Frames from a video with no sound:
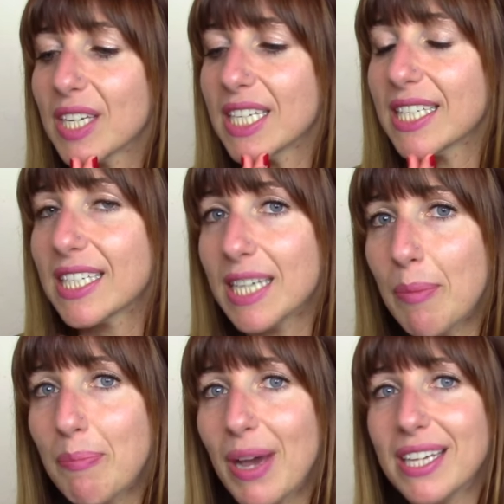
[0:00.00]

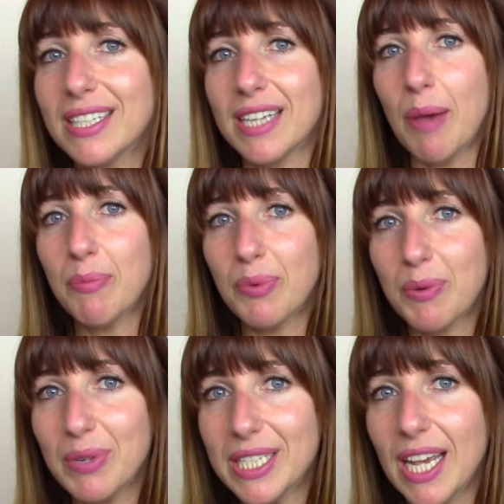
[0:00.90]
step by step,
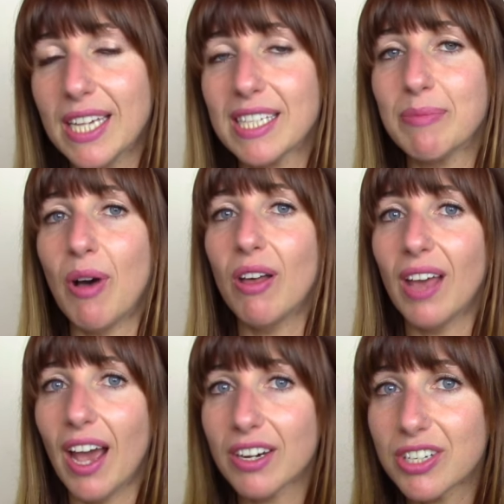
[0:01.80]
when we take small
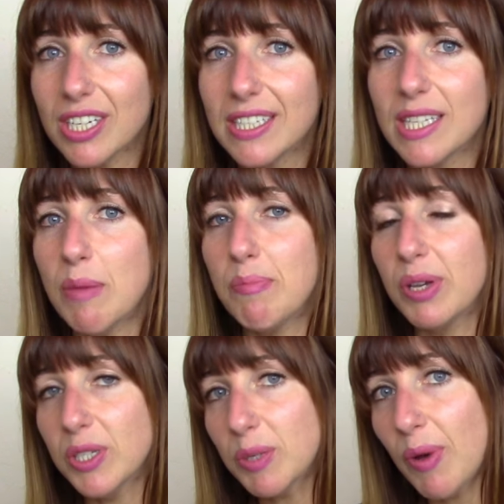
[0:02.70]
actions that
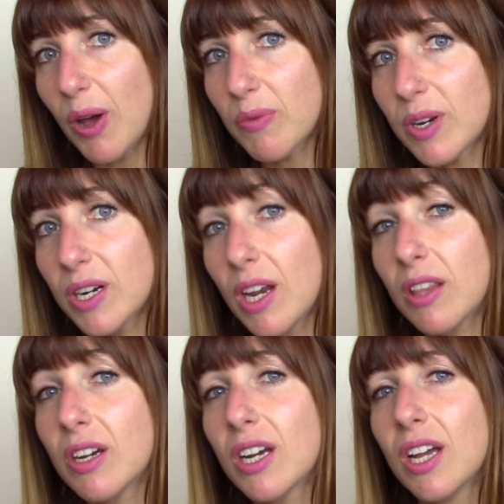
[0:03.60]
build upon one
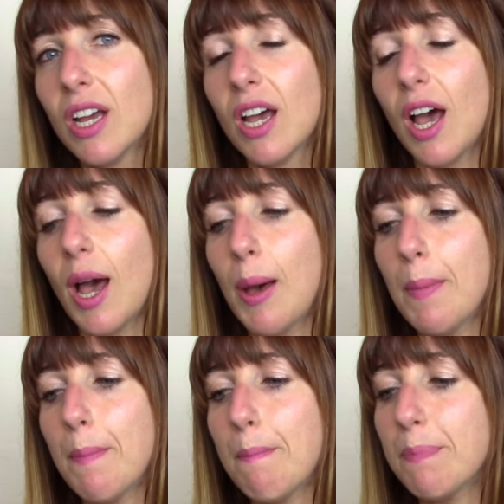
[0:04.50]
another,
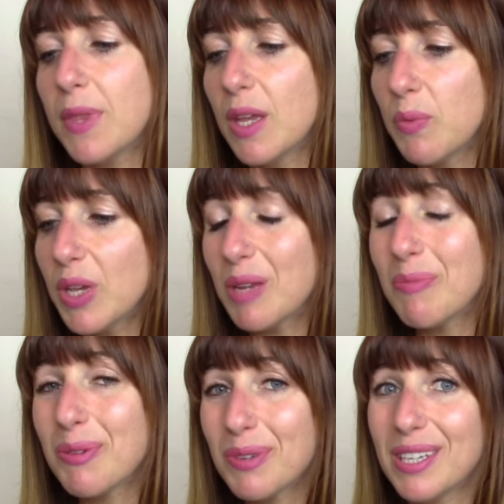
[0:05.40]
that we can
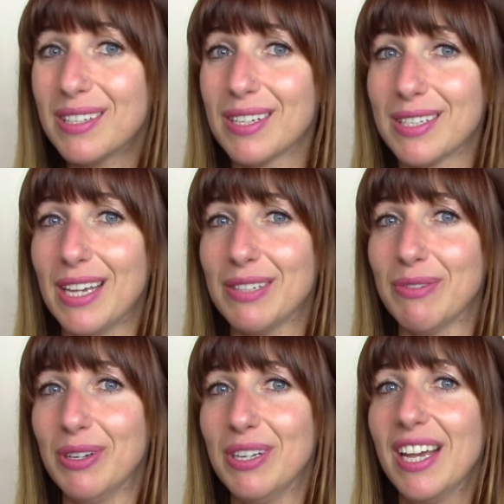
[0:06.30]
be really
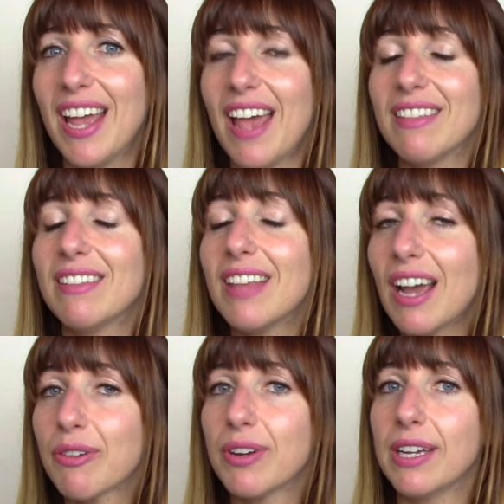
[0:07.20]
successful. And then
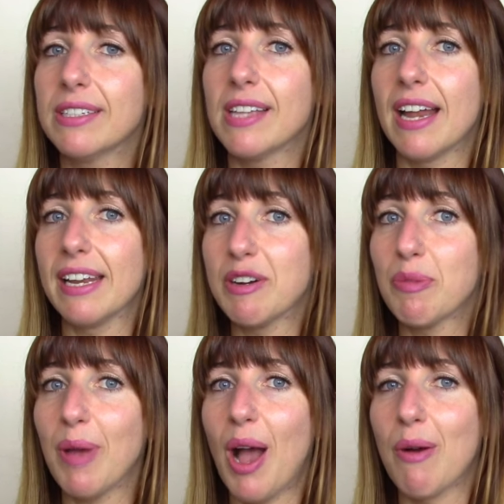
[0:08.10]
that creates that inner
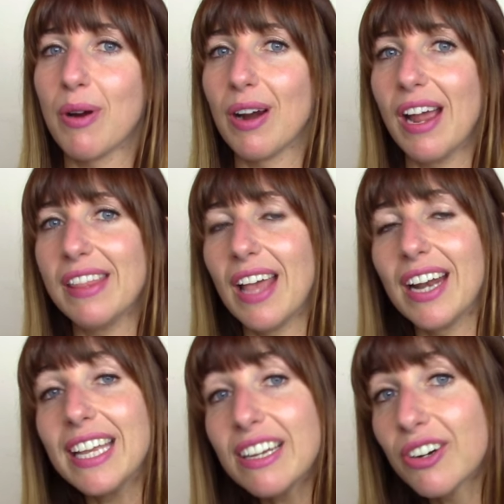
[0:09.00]
power and
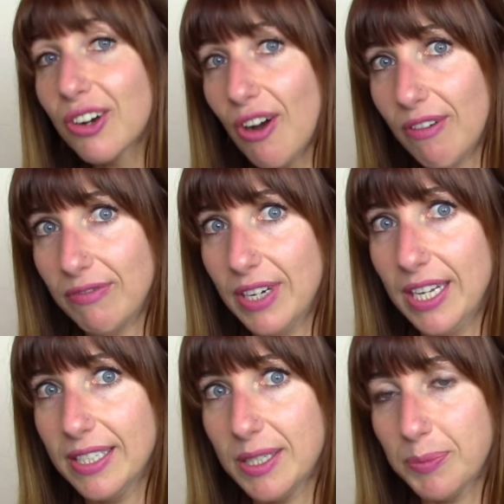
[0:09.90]
that inner
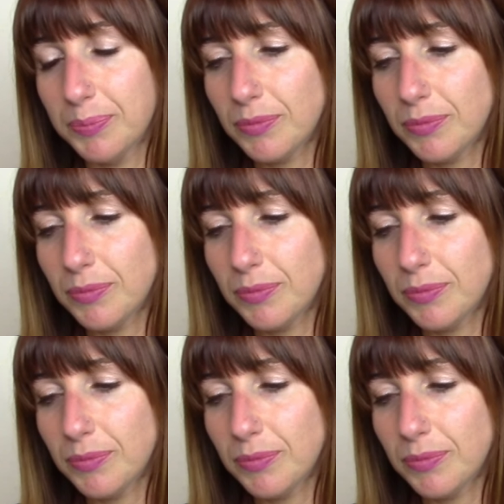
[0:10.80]
confidence.